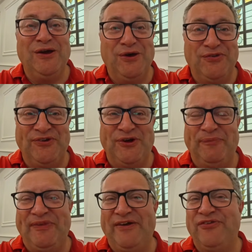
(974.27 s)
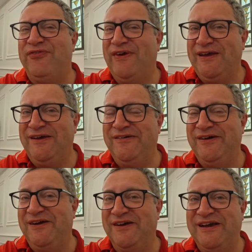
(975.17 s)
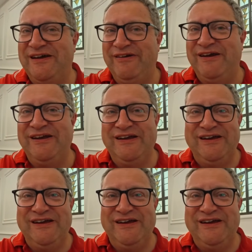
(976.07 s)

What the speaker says: Köszönöm, that's thank you in Hungarian,